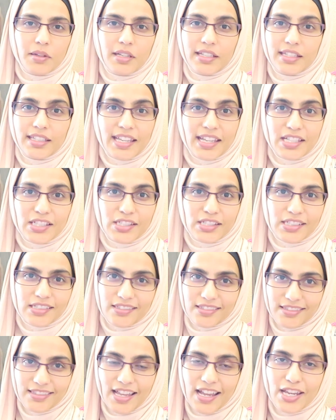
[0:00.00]
in case
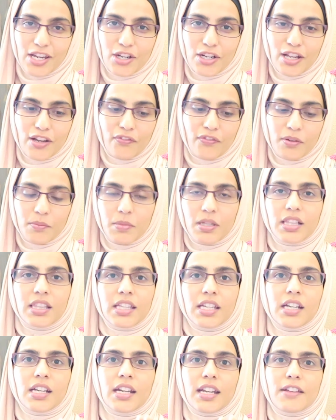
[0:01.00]
that you're not
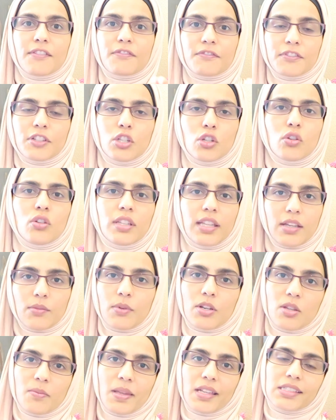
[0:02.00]
familiar, if like
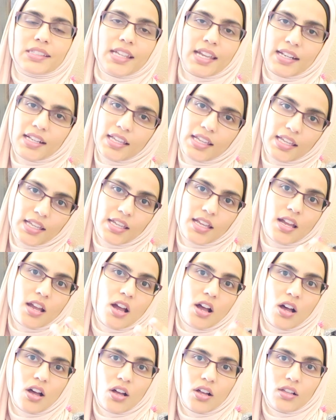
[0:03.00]
when you mix henna,
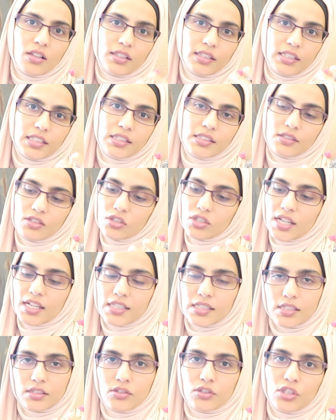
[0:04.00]
all the
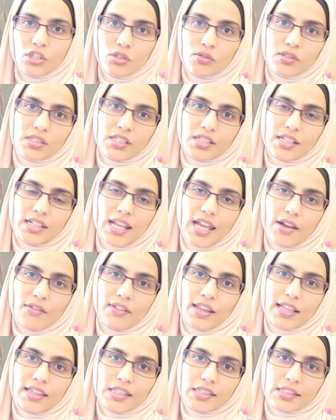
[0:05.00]
utensils you use, they're gonna
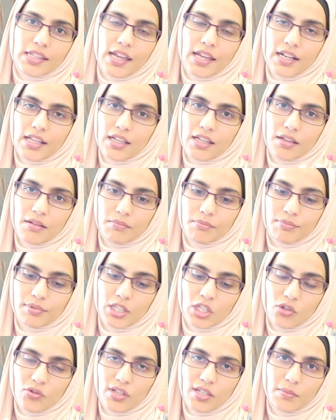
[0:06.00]
have like this henna
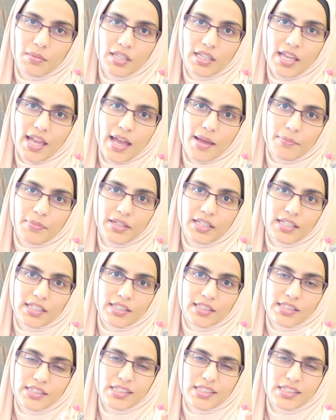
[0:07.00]
creamy happening.